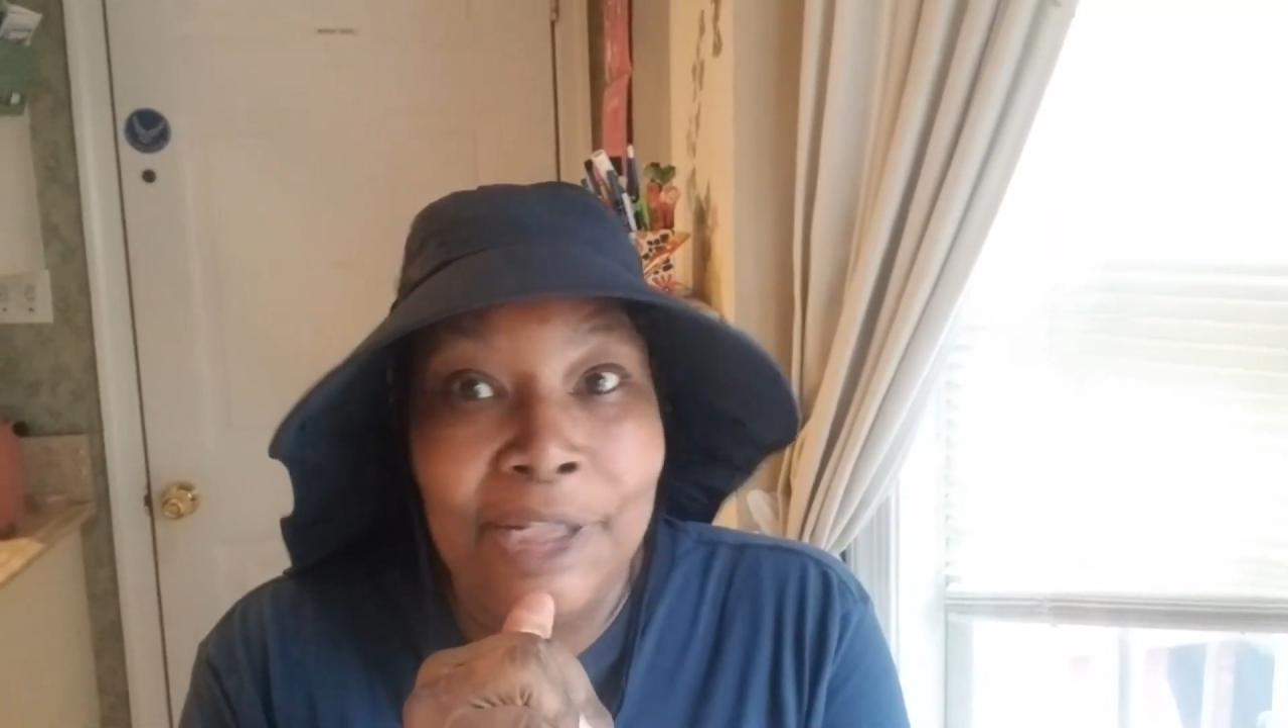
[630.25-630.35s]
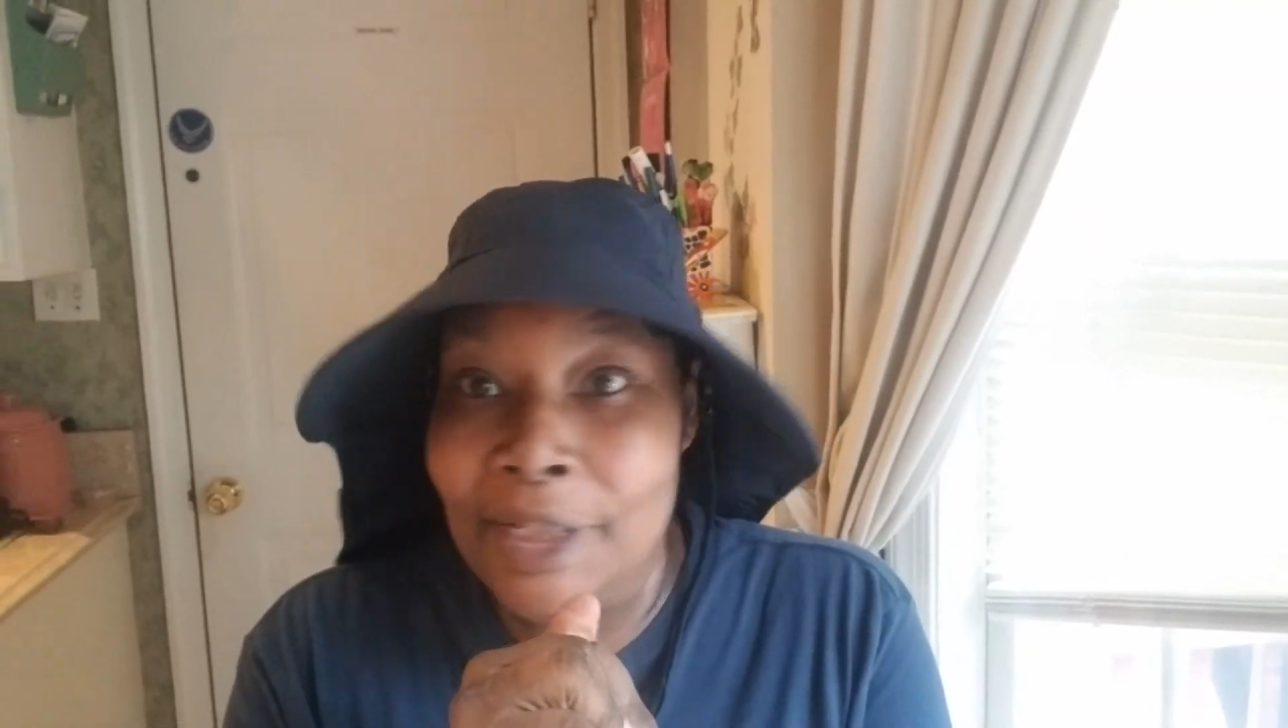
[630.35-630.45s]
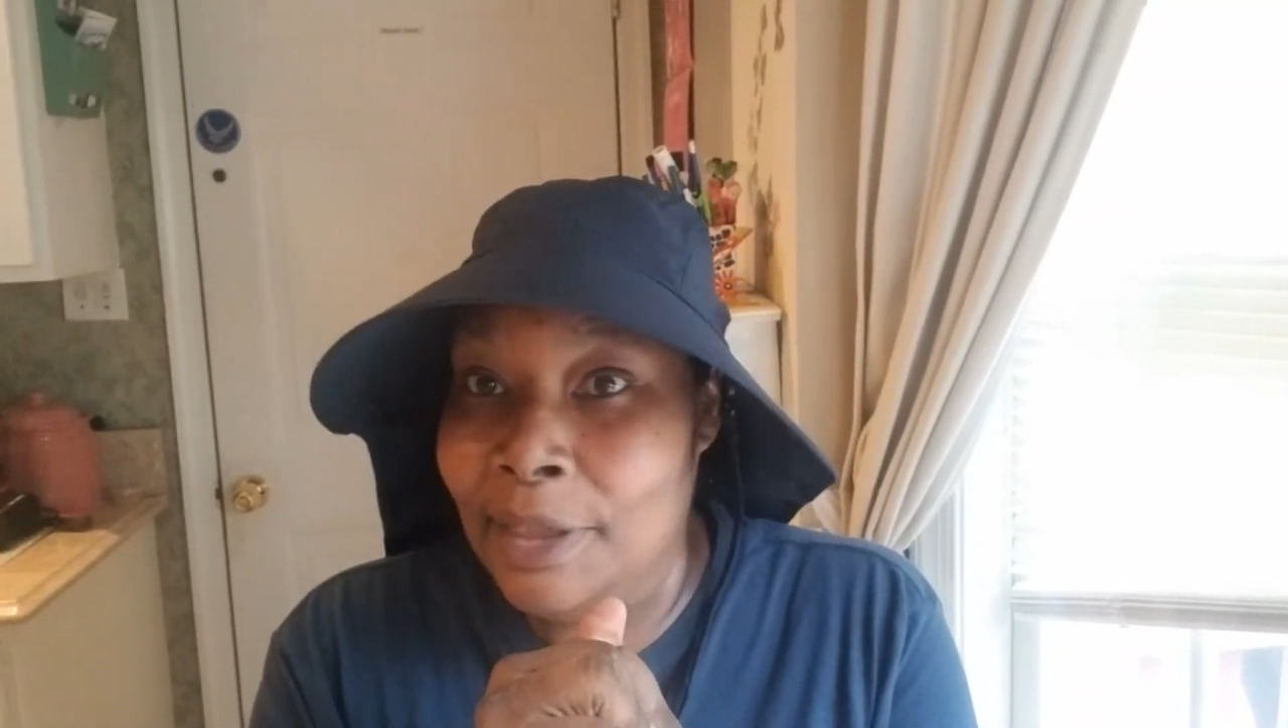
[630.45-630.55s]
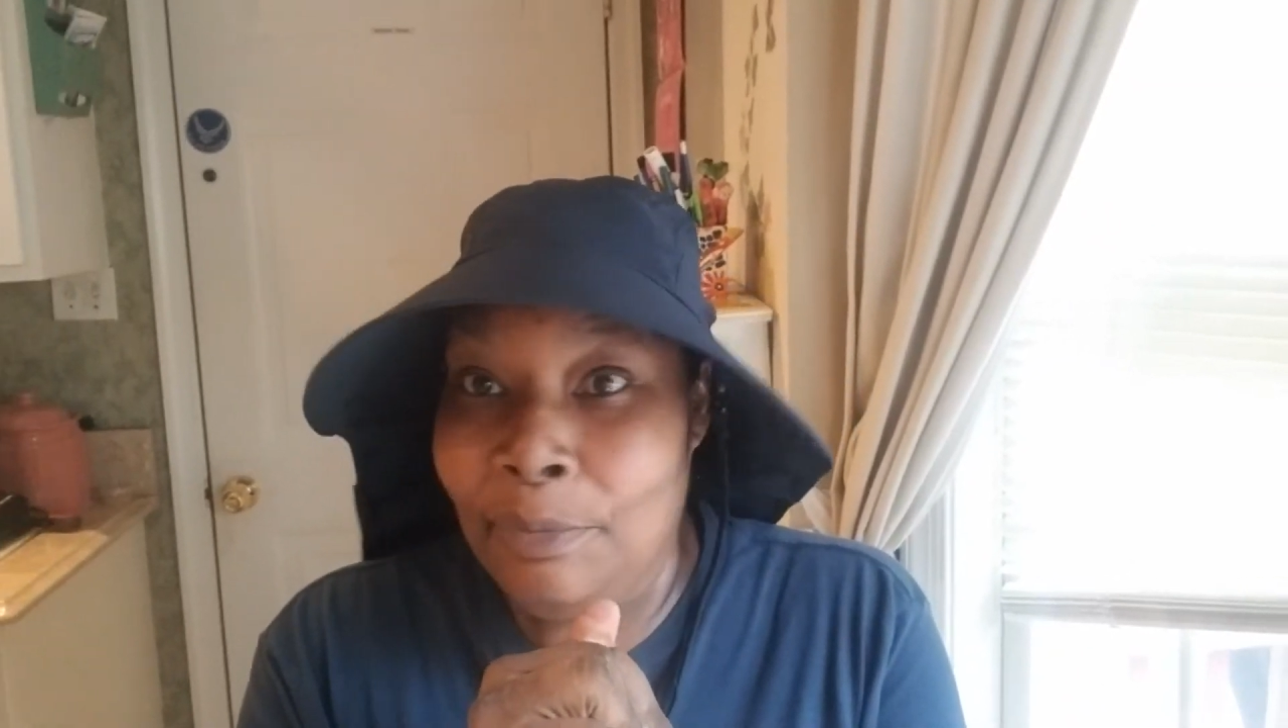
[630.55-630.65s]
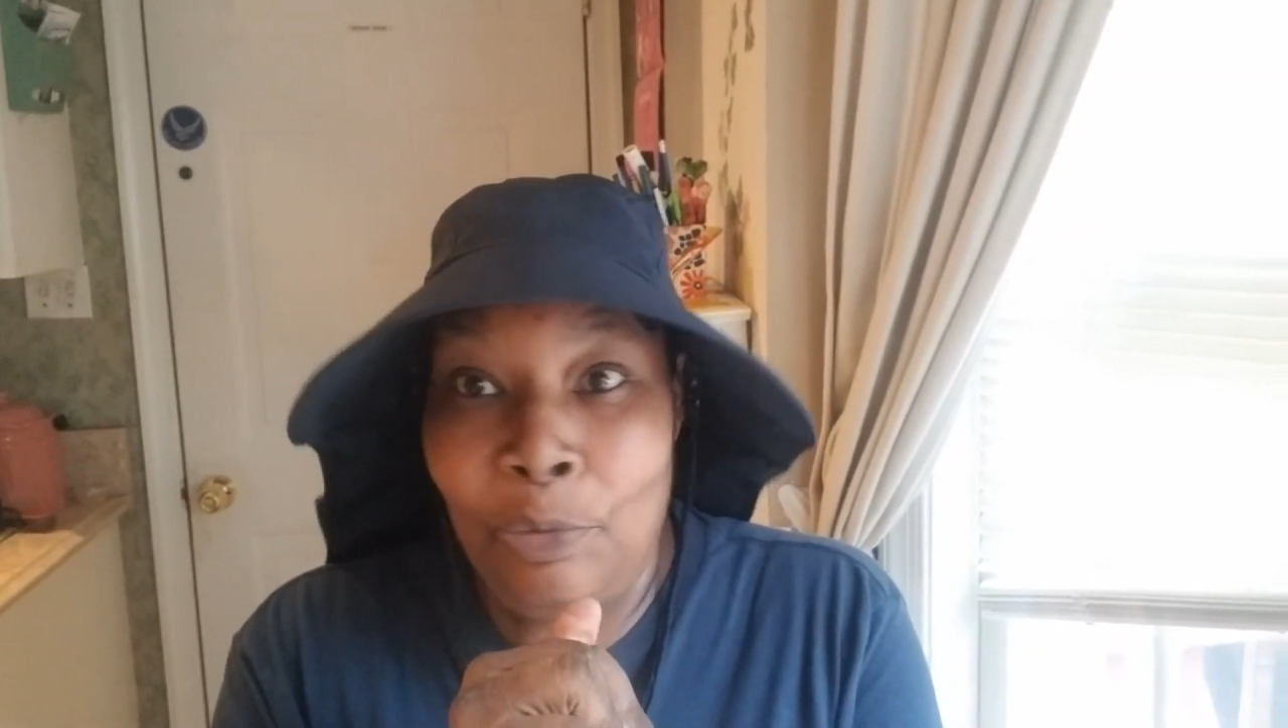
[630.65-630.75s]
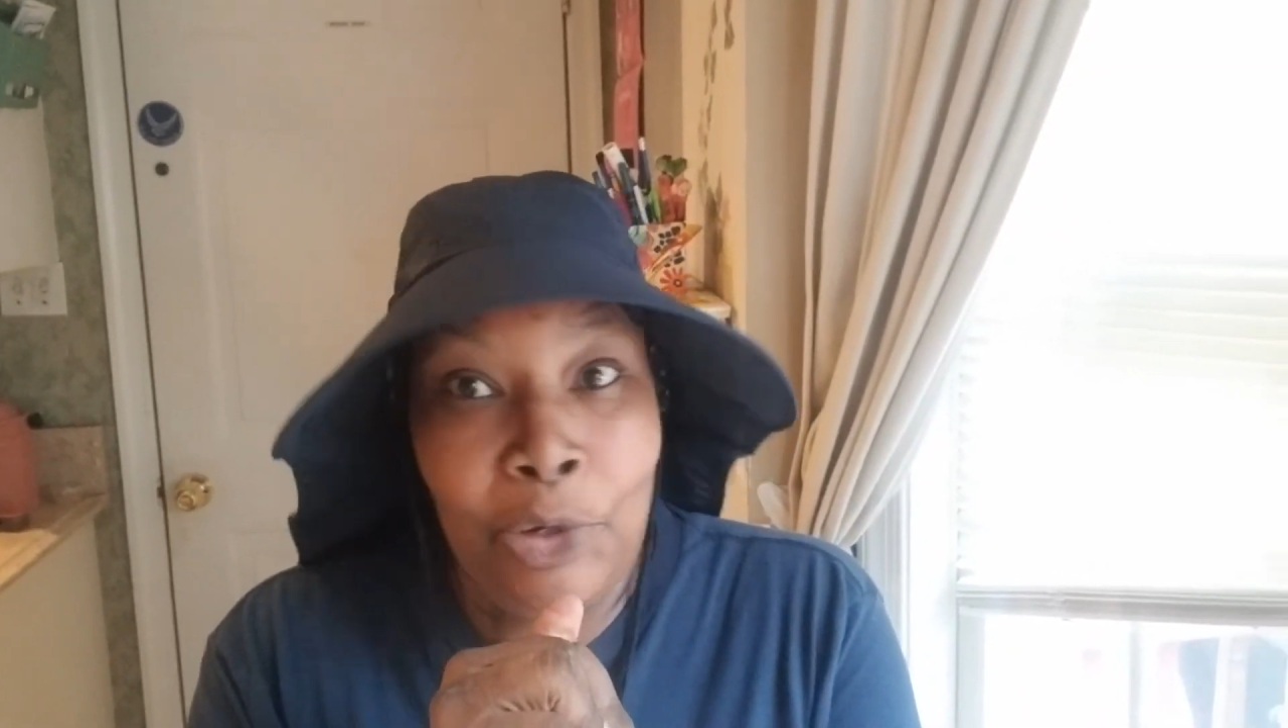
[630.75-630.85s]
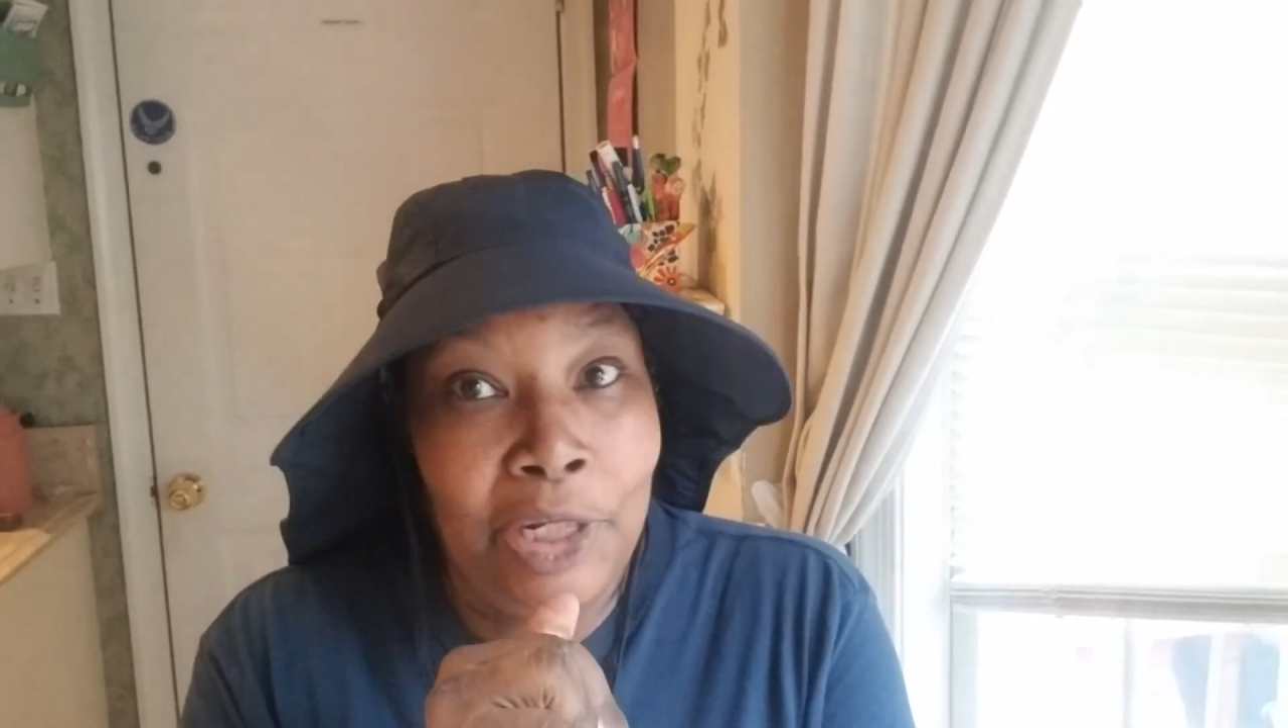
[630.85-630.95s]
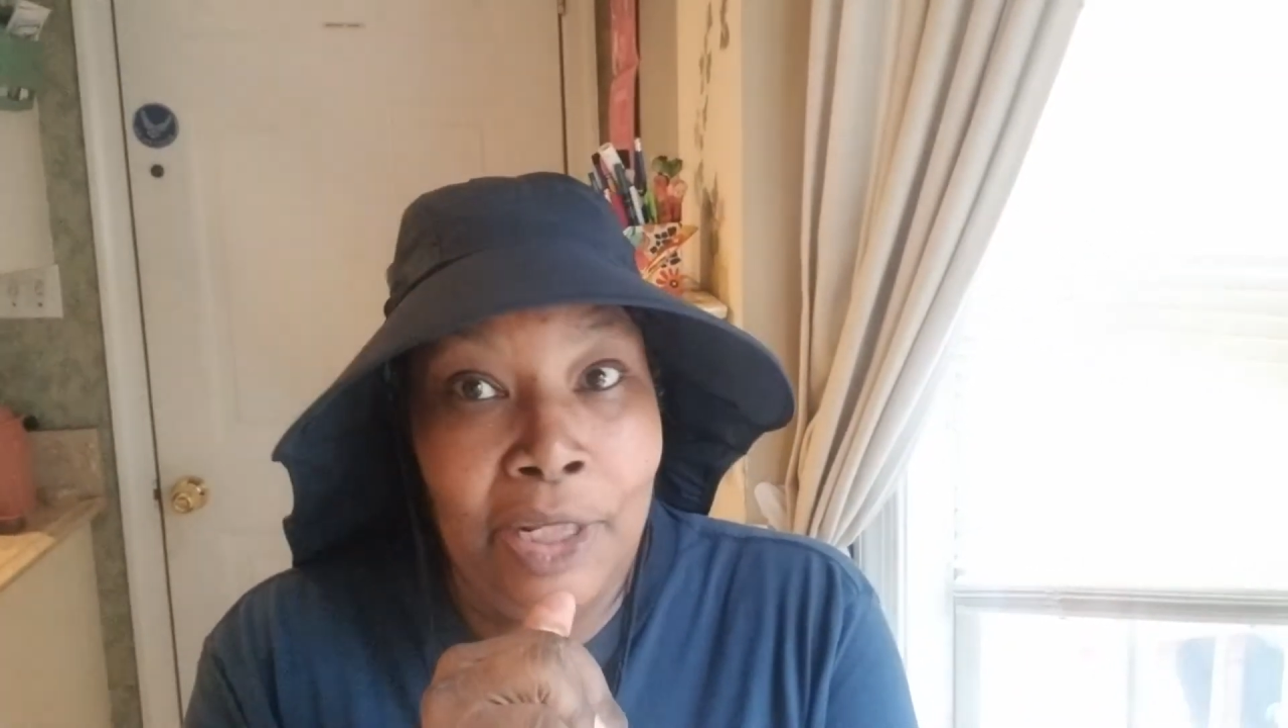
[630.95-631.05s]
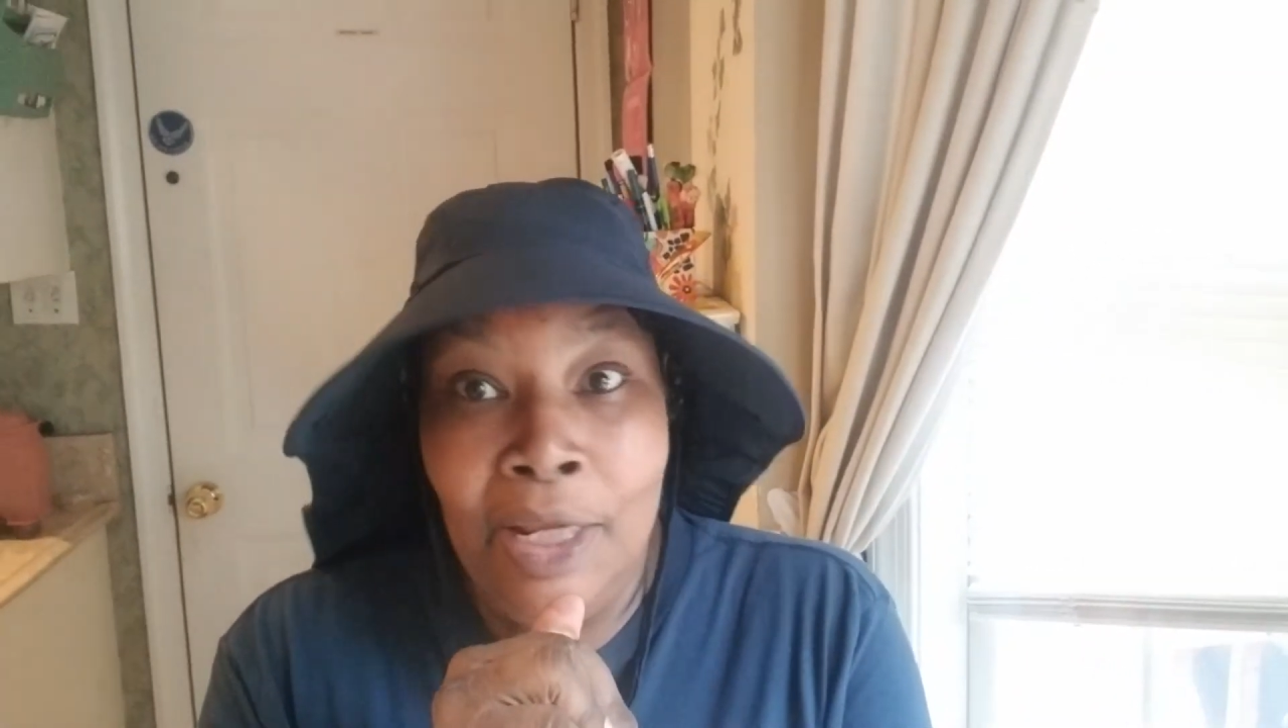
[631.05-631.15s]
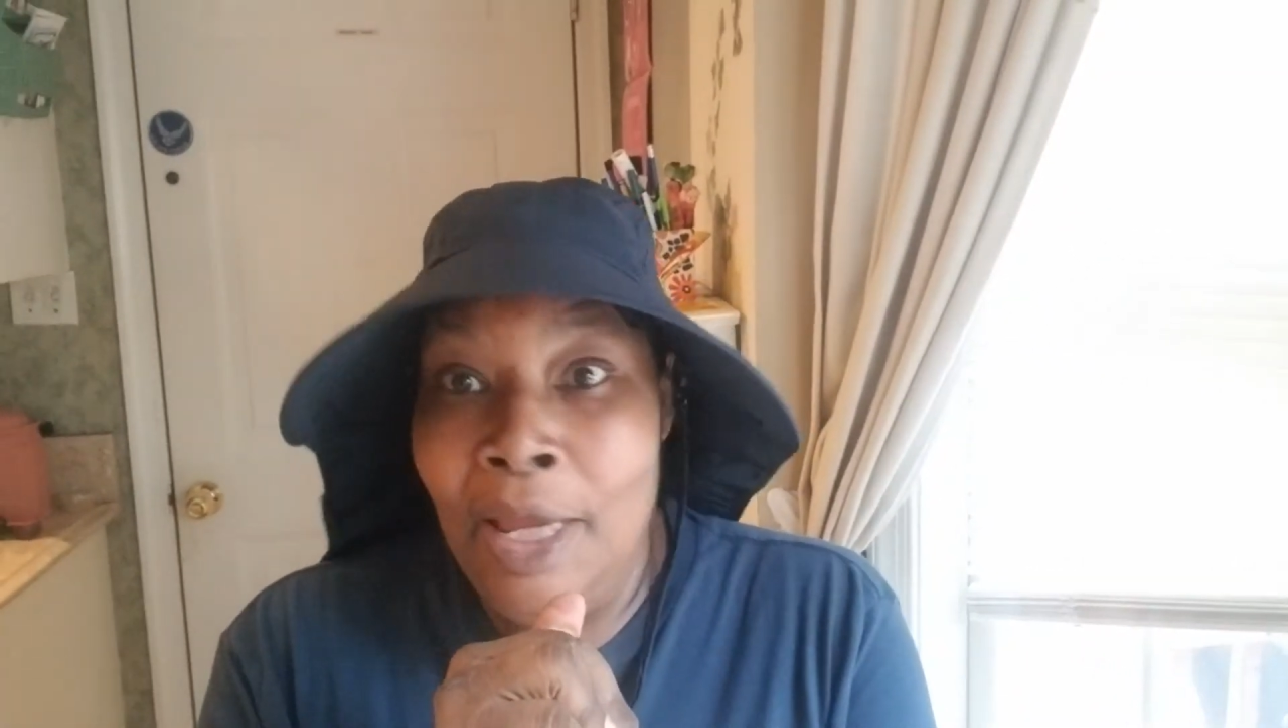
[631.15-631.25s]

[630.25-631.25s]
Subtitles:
disappointed,